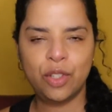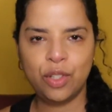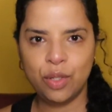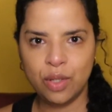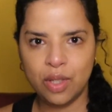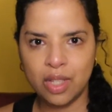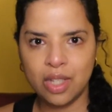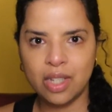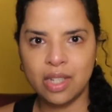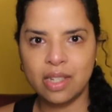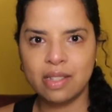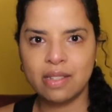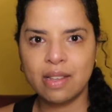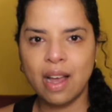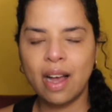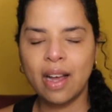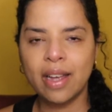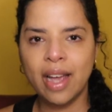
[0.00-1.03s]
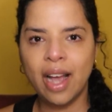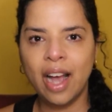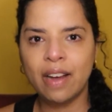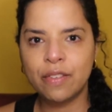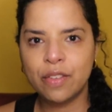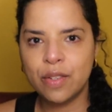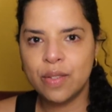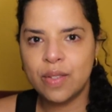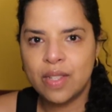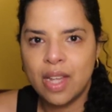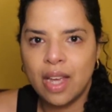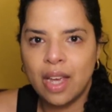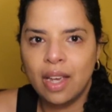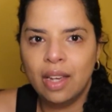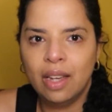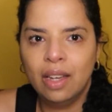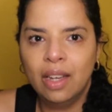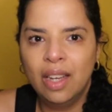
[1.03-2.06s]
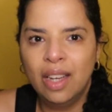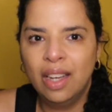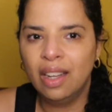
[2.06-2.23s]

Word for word: to this, I have to say